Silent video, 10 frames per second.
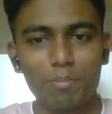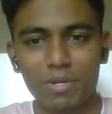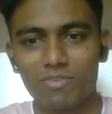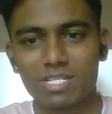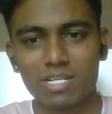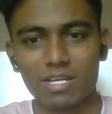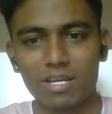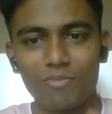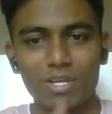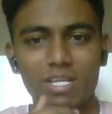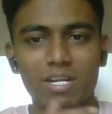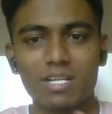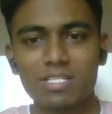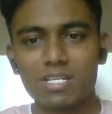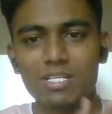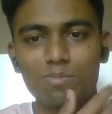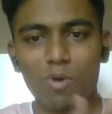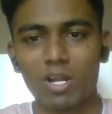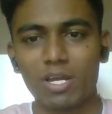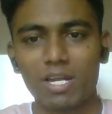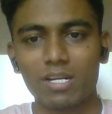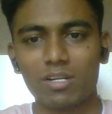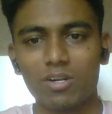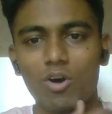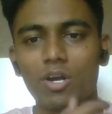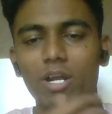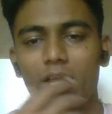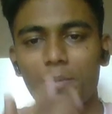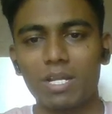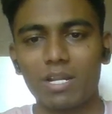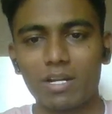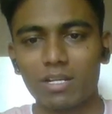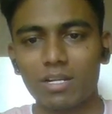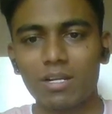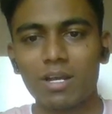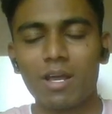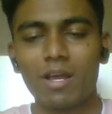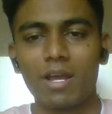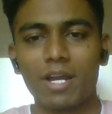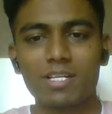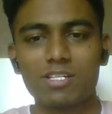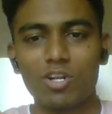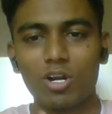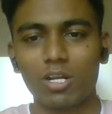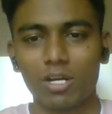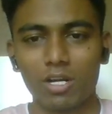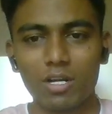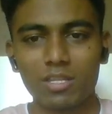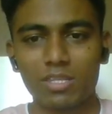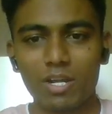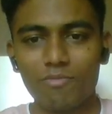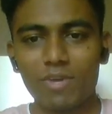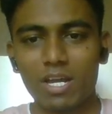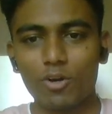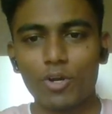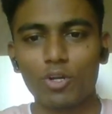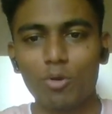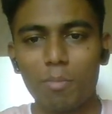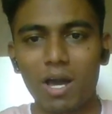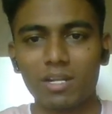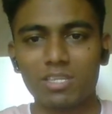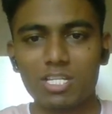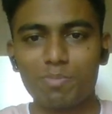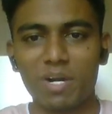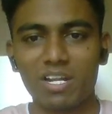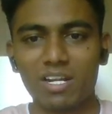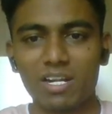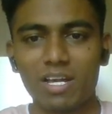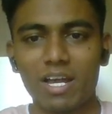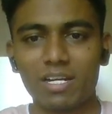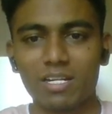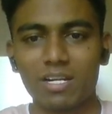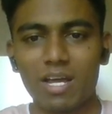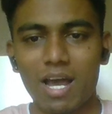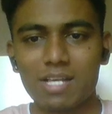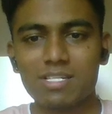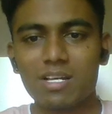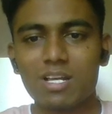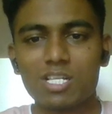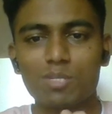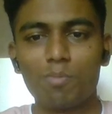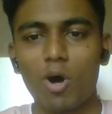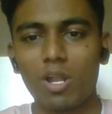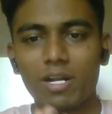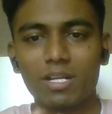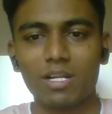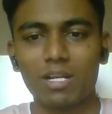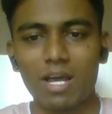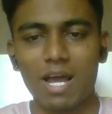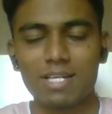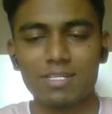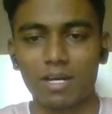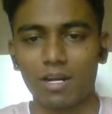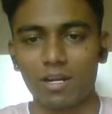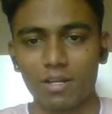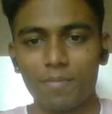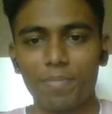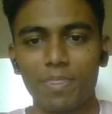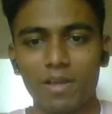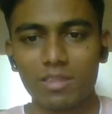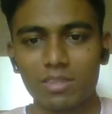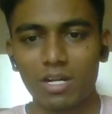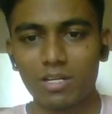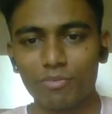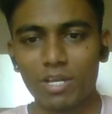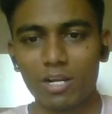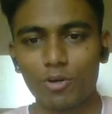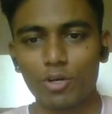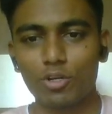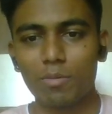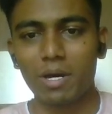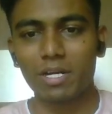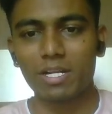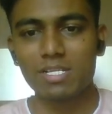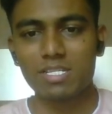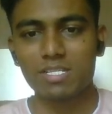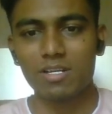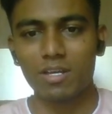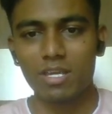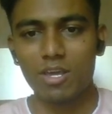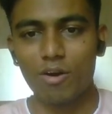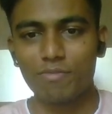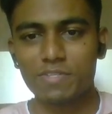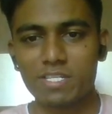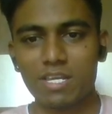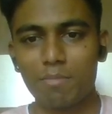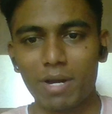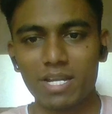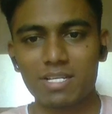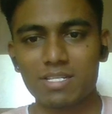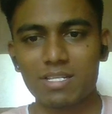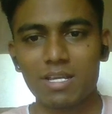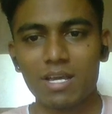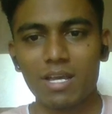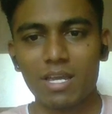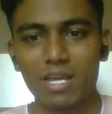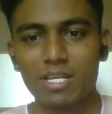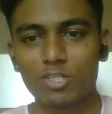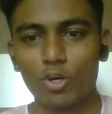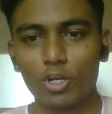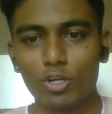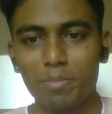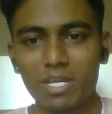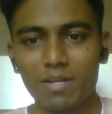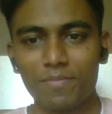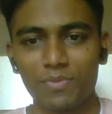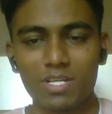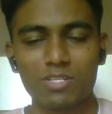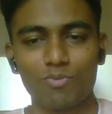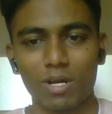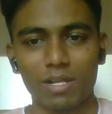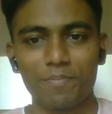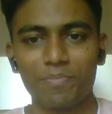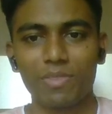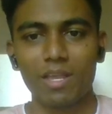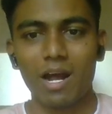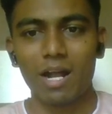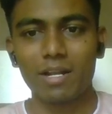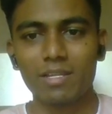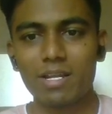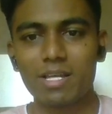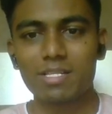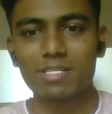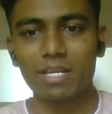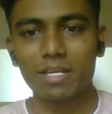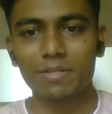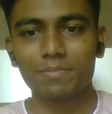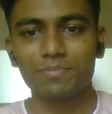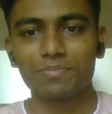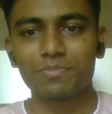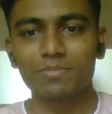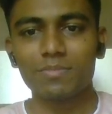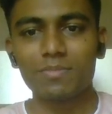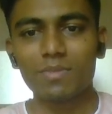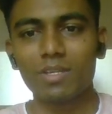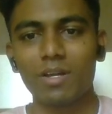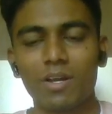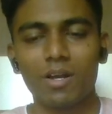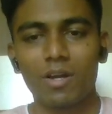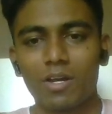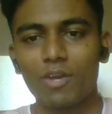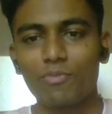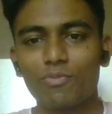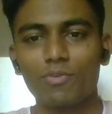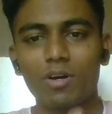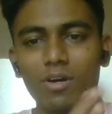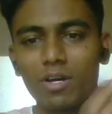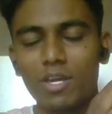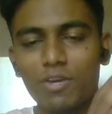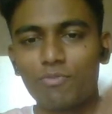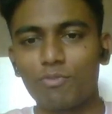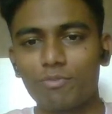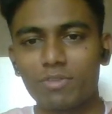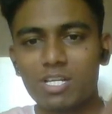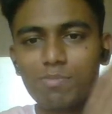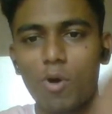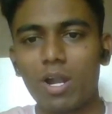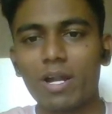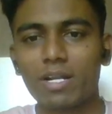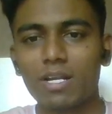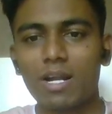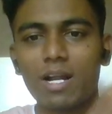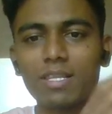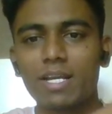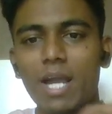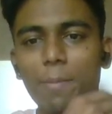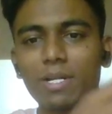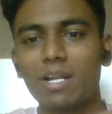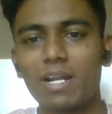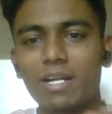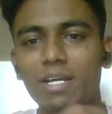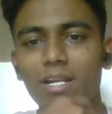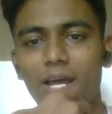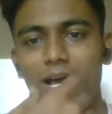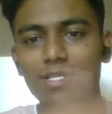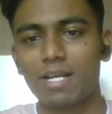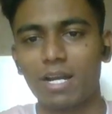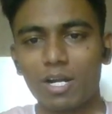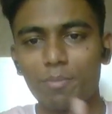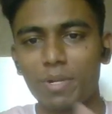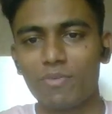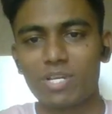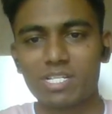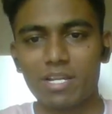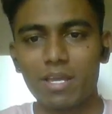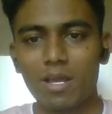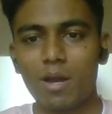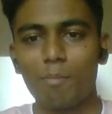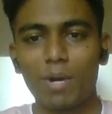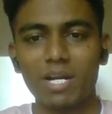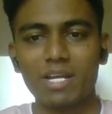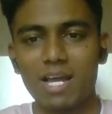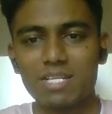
That we are going to mark it as a of c minus a is going to be this one. And then let's say if if the small letter and the capital letter has occurred previously, but as of now we have a small letter, that means we have this capital letter which has occurred previously. That means it has occurred previously. That's why we are going to say a of c